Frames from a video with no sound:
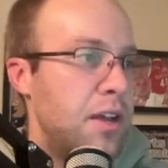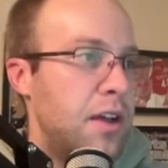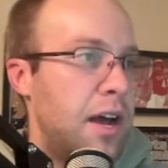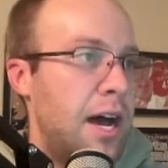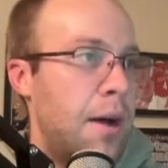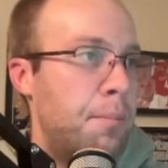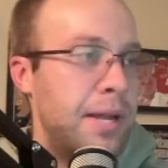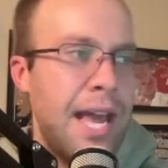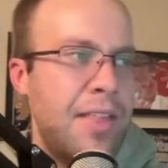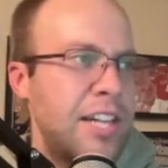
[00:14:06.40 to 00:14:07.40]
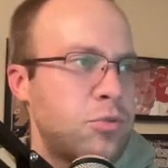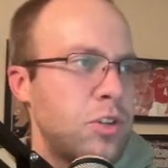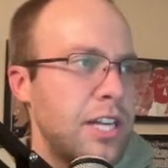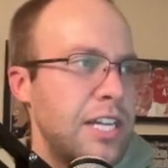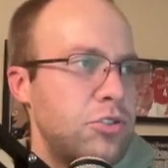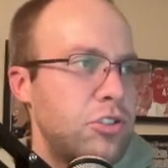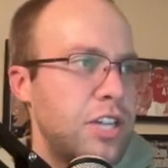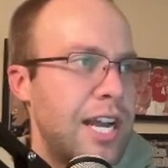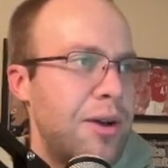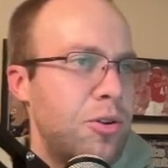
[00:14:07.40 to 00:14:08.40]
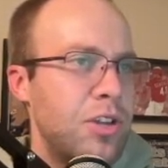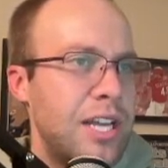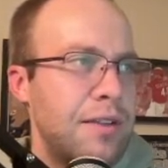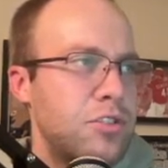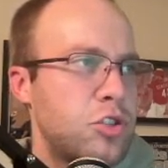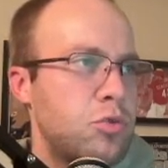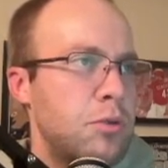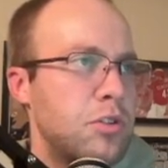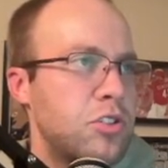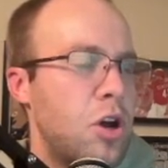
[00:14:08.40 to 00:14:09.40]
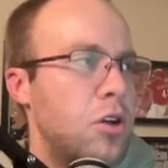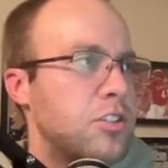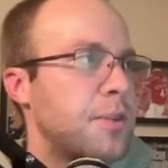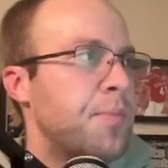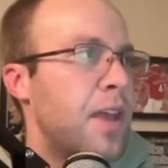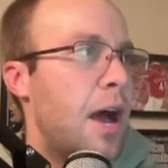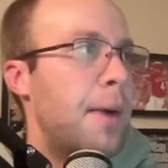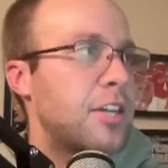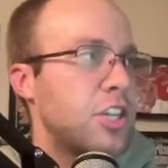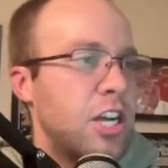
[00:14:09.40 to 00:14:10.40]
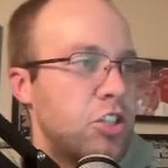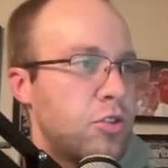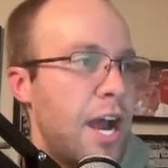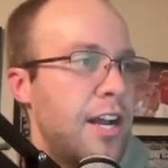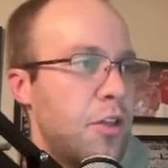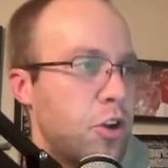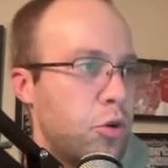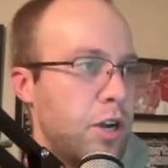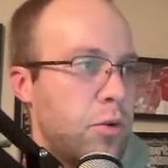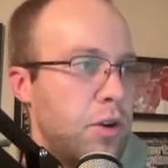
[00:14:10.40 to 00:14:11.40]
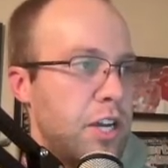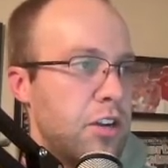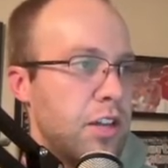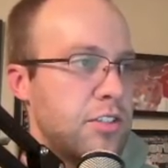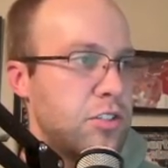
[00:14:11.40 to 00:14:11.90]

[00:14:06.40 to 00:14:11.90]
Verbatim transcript: Um, but yeah, that's really interesting how it only gives three results. I'm actually going to try another quick one here. Let's